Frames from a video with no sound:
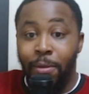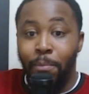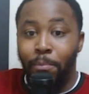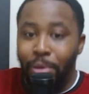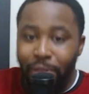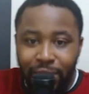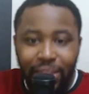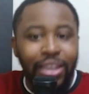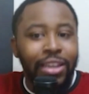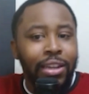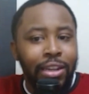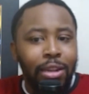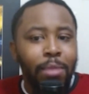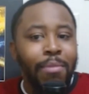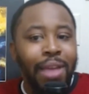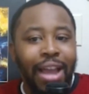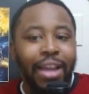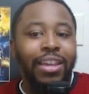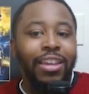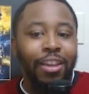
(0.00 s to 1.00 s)
But then in the
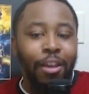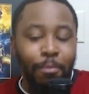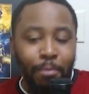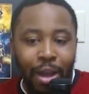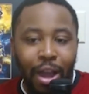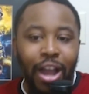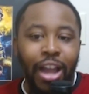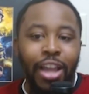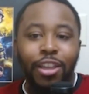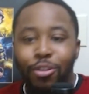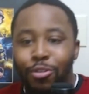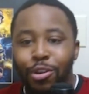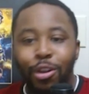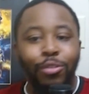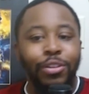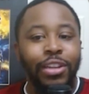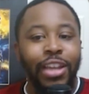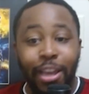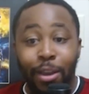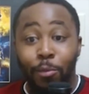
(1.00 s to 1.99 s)
back of your mind, you know
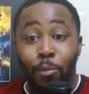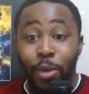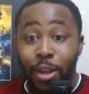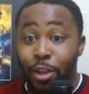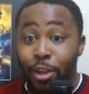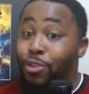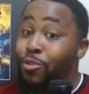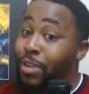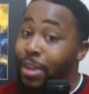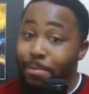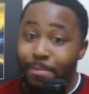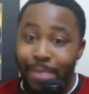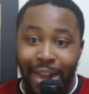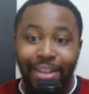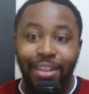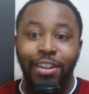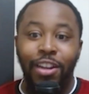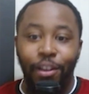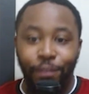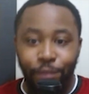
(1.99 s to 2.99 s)
damn well you get mad
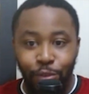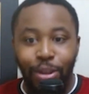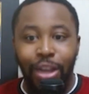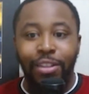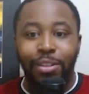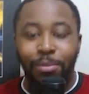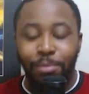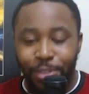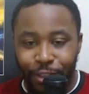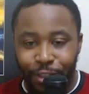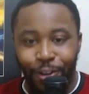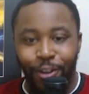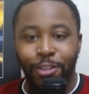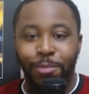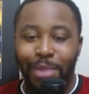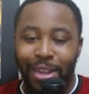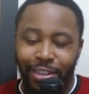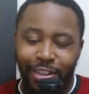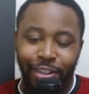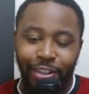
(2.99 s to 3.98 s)
enough, you got them slurs
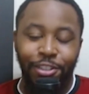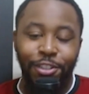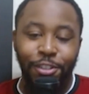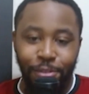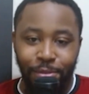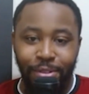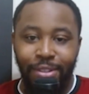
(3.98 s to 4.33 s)
back there too.